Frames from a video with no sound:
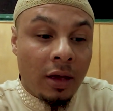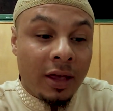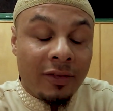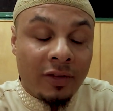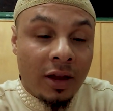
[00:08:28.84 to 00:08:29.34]

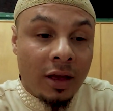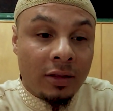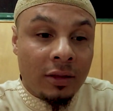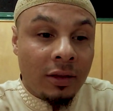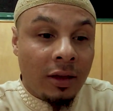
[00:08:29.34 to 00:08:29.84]
Uh, if
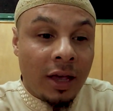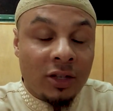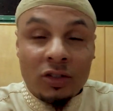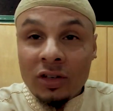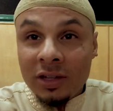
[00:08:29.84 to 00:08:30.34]
not,
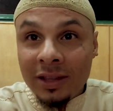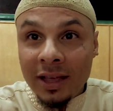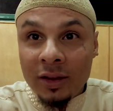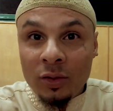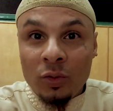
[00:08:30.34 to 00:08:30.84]
uh, just gonna
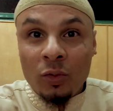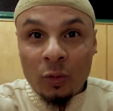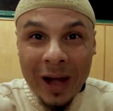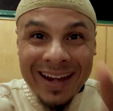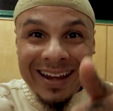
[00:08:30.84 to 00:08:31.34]
tell you
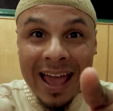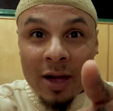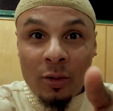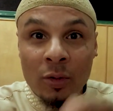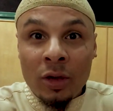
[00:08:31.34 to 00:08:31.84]
right
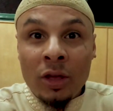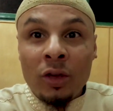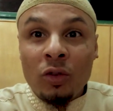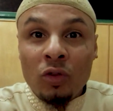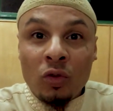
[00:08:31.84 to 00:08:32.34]
now
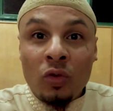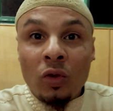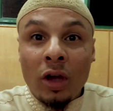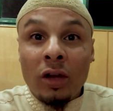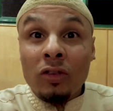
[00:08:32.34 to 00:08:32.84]

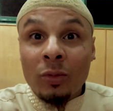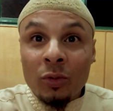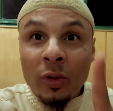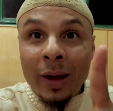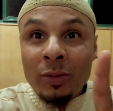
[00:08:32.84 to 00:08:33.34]
to uh,
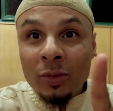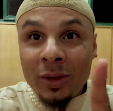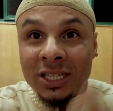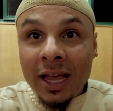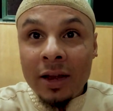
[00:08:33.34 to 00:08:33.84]
subscribe
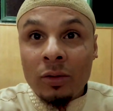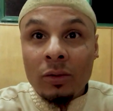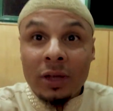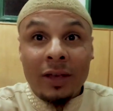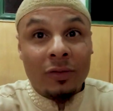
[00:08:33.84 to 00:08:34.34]
to my channel.